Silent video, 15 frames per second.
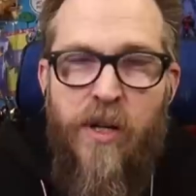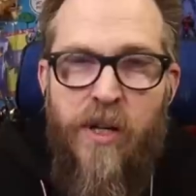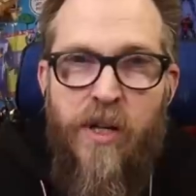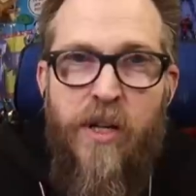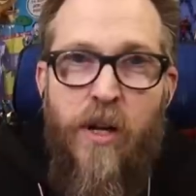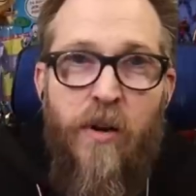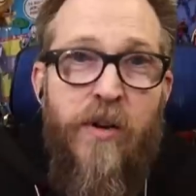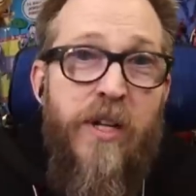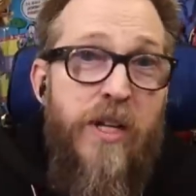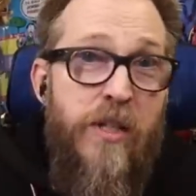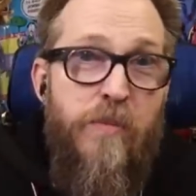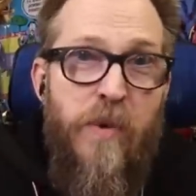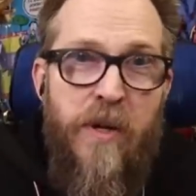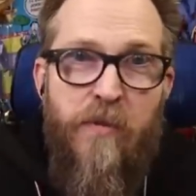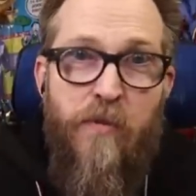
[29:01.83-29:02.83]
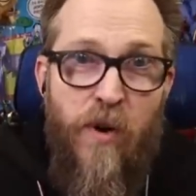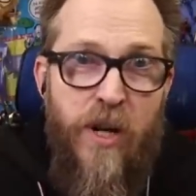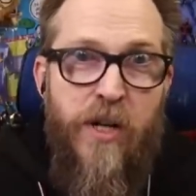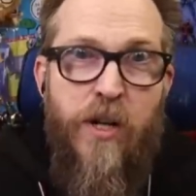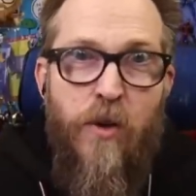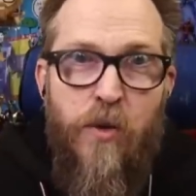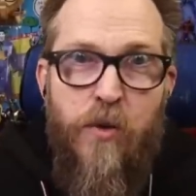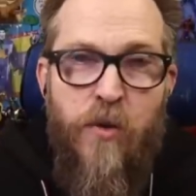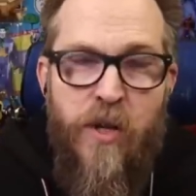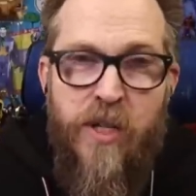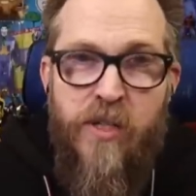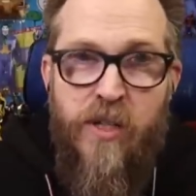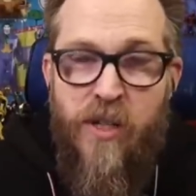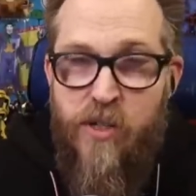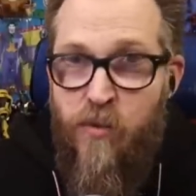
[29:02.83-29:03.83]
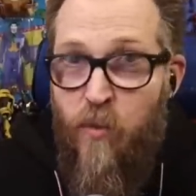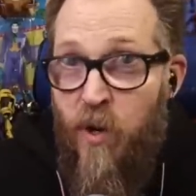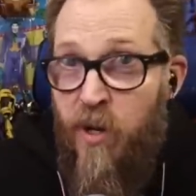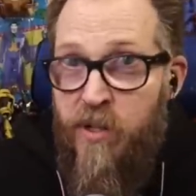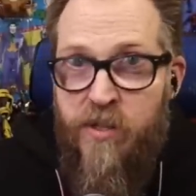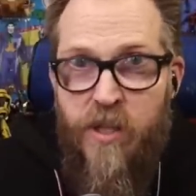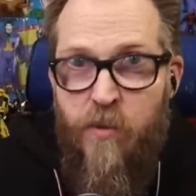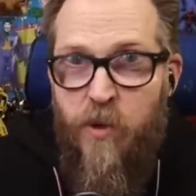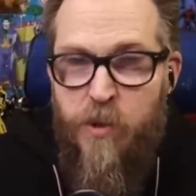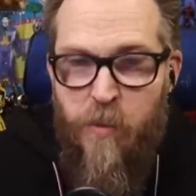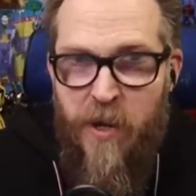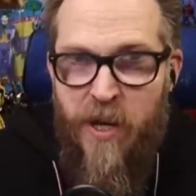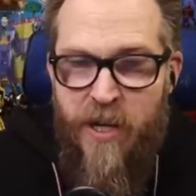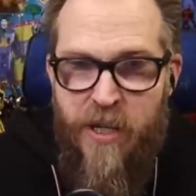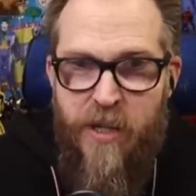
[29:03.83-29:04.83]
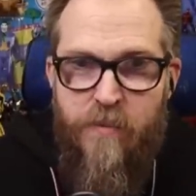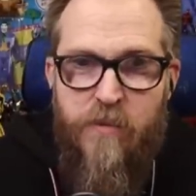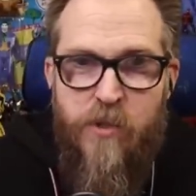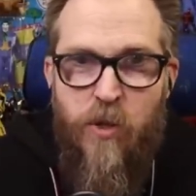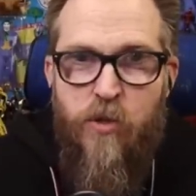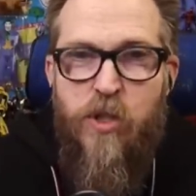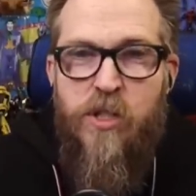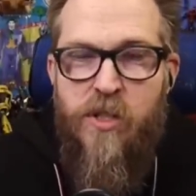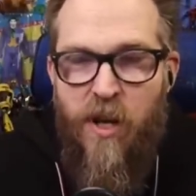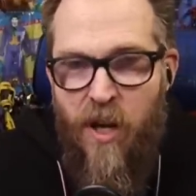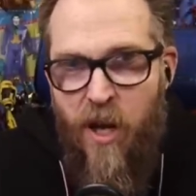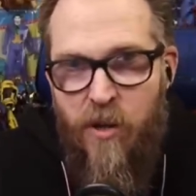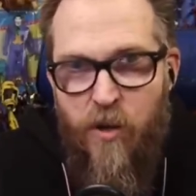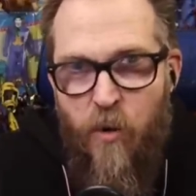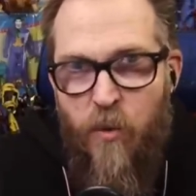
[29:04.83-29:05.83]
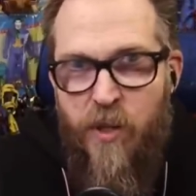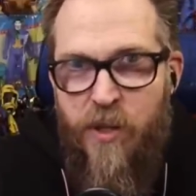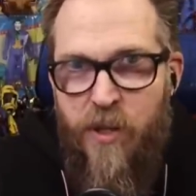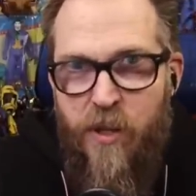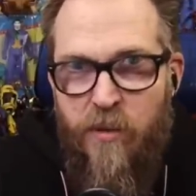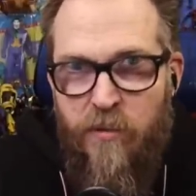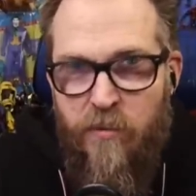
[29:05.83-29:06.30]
uh, you know, and he's been afraid to go through it because he doesn't want to see what's behind it. So she's, all, I'll go with you.